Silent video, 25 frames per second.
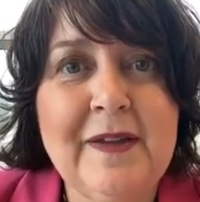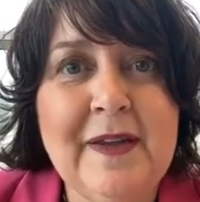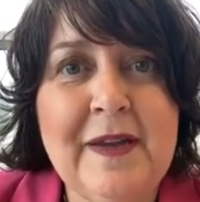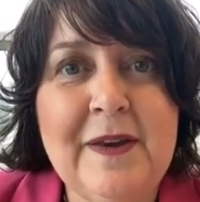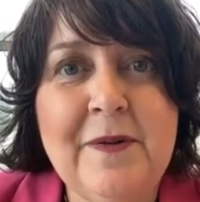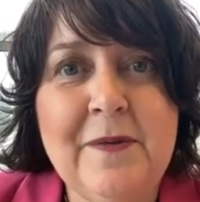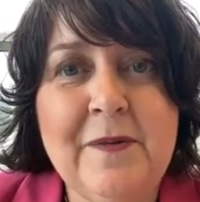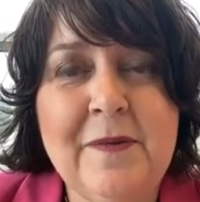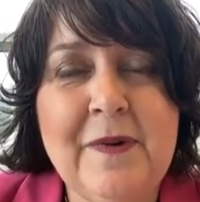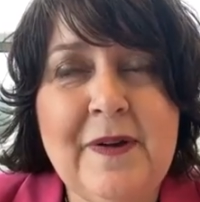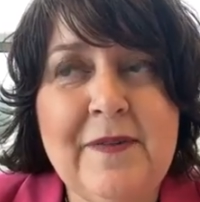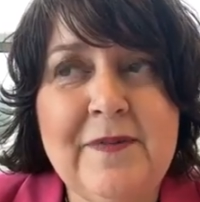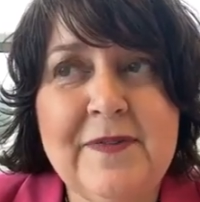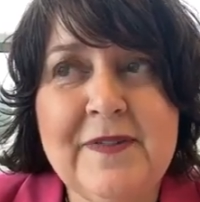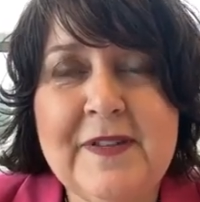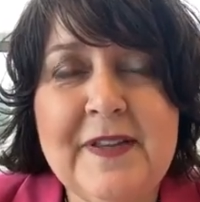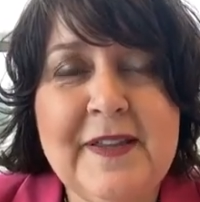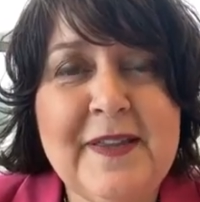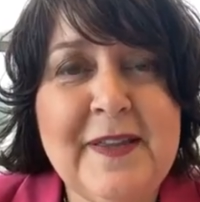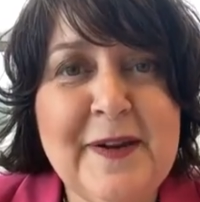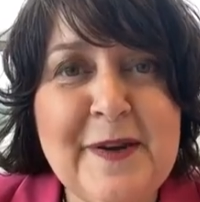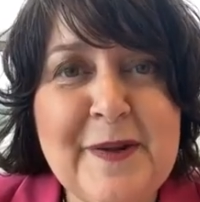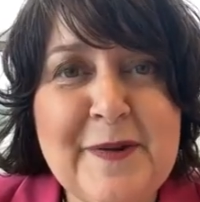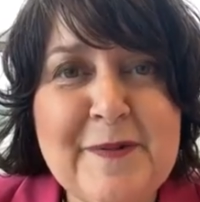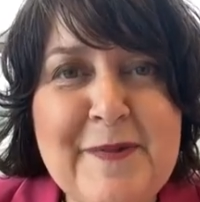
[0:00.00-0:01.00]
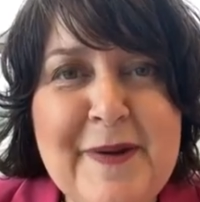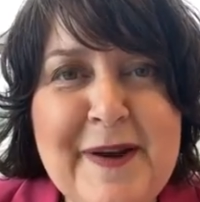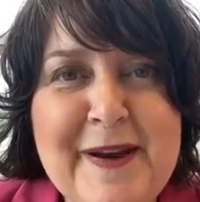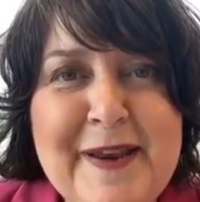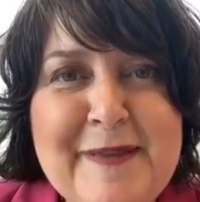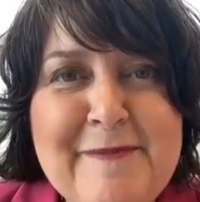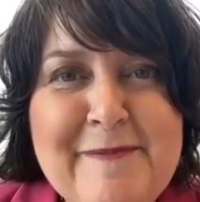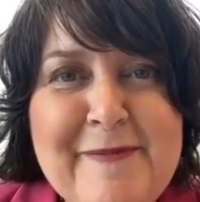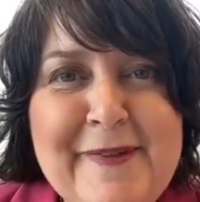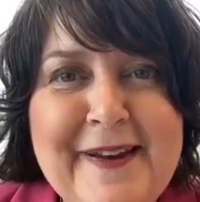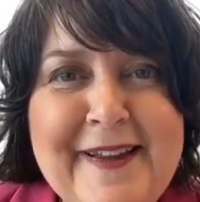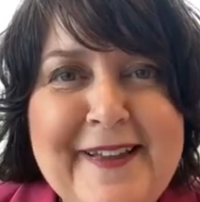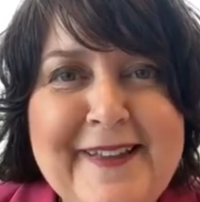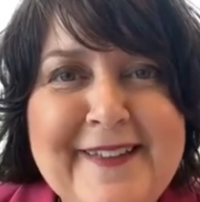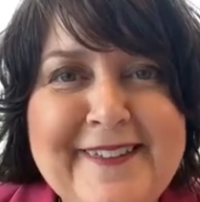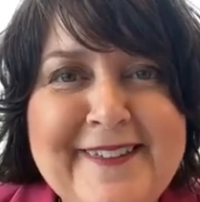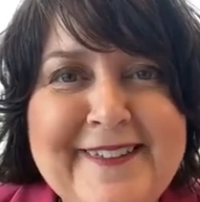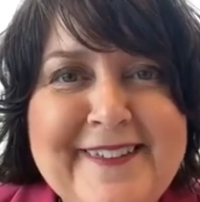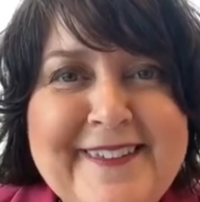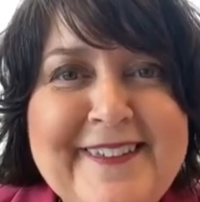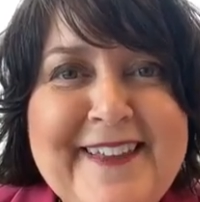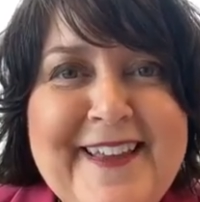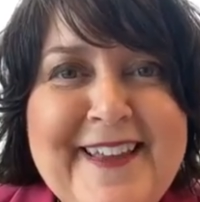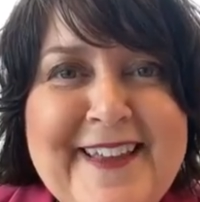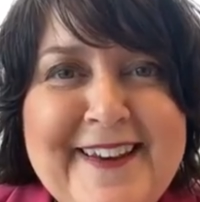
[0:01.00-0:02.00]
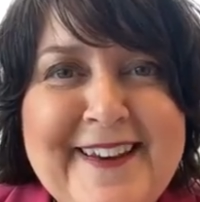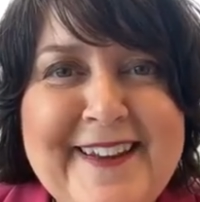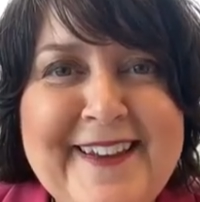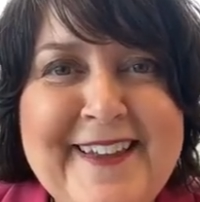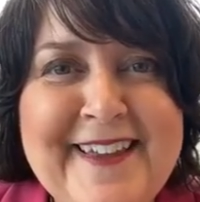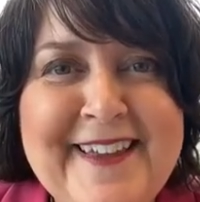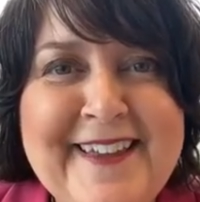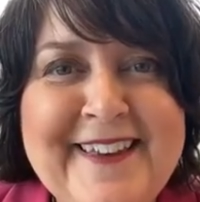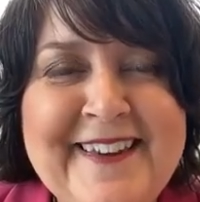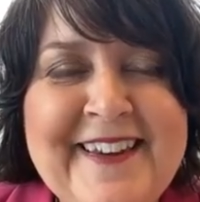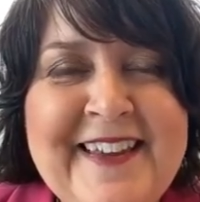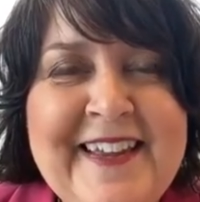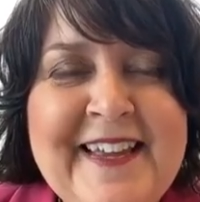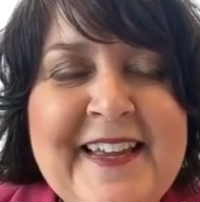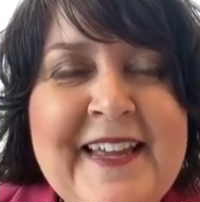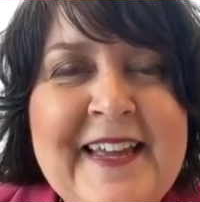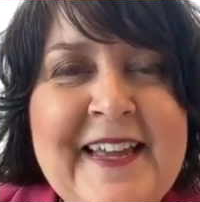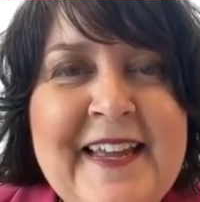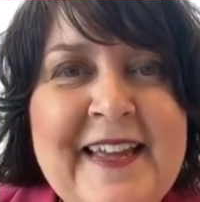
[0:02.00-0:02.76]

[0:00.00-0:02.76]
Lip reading: I know I've said that already, but I'll say it again.